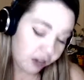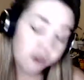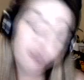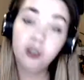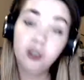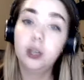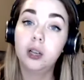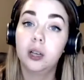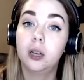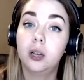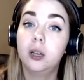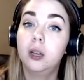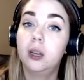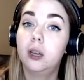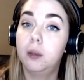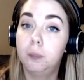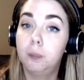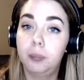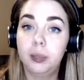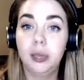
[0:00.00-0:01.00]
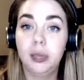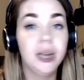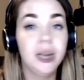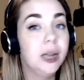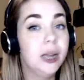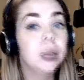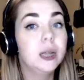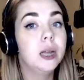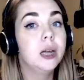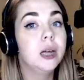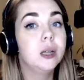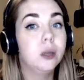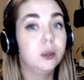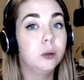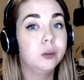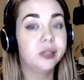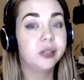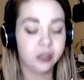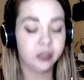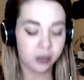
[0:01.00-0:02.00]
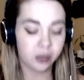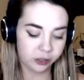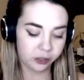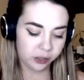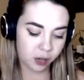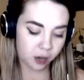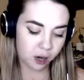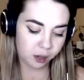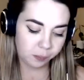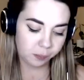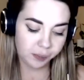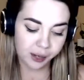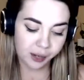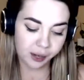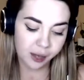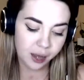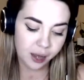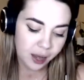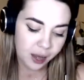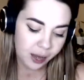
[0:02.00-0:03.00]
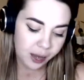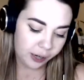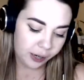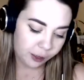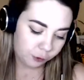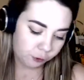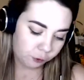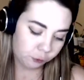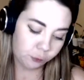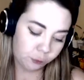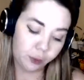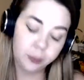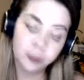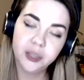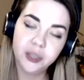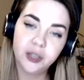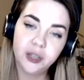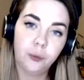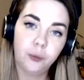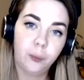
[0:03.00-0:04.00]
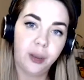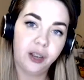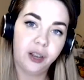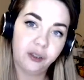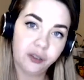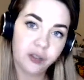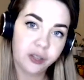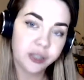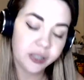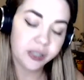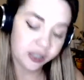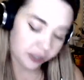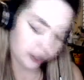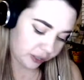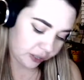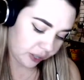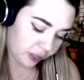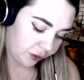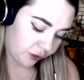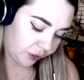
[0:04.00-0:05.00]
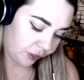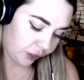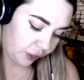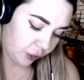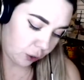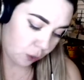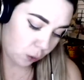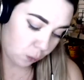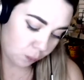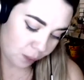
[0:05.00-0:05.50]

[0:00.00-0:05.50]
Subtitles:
a patient completely loses autonomy in extreme situations such